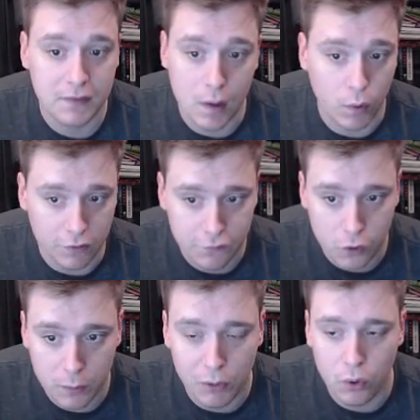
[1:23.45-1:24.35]
They won the
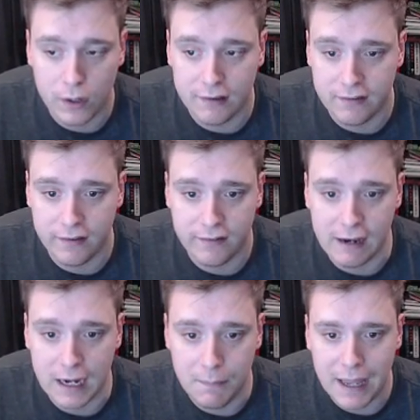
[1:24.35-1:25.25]
Super Bowl against the
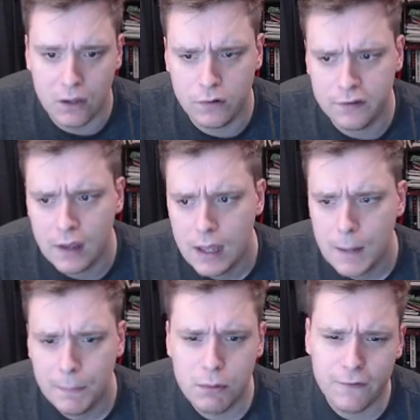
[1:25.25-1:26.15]
Cincinnati Bengals,
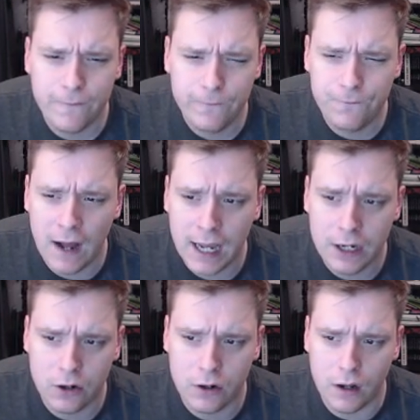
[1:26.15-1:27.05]
but he was
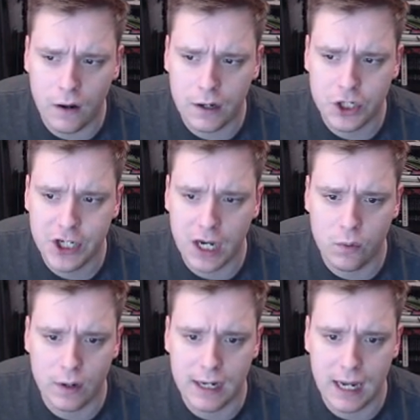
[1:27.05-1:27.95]
fired on
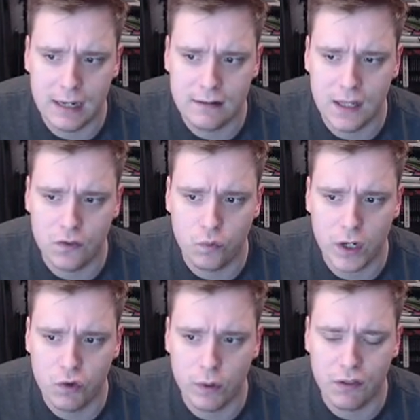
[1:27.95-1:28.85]
January 18th,
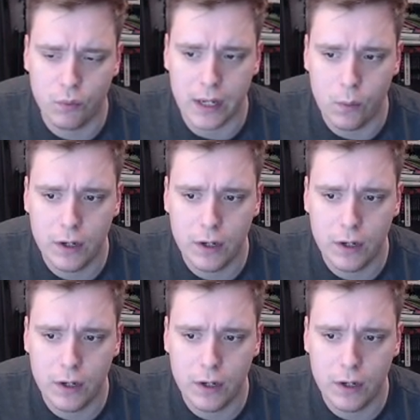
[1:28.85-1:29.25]
2023.